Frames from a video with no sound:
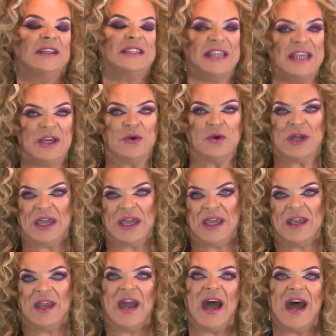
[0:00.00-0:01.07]

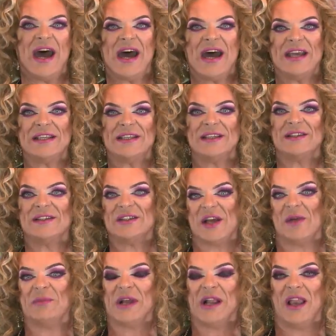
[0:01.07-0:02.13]
Teoki, and
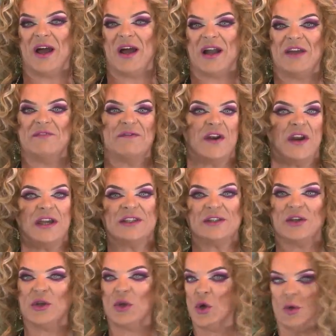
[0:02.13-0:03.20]
Stop the Clock and various
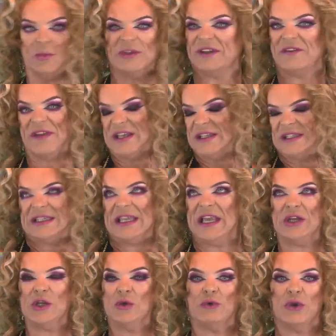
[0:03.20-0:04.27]
other corporate events
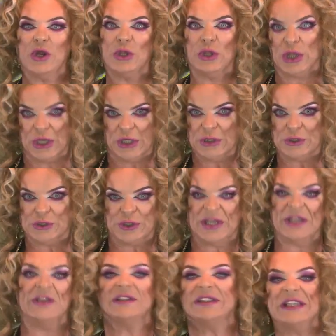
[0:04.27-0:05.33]
in and around the
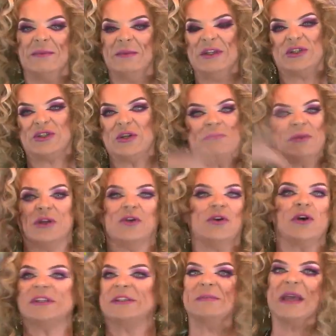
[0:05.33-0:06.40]
country. You'll see me stumble
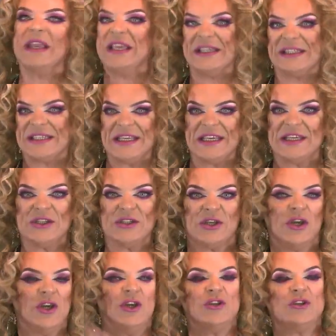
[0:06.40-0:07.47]
across many a
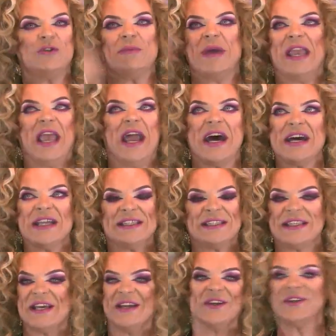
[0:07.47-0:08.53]
stage, do many a
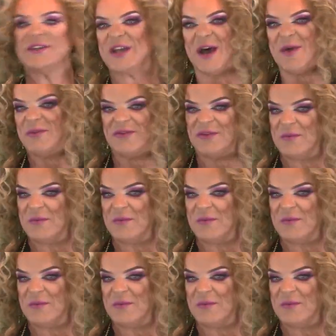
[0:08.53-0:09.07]
handstand on top of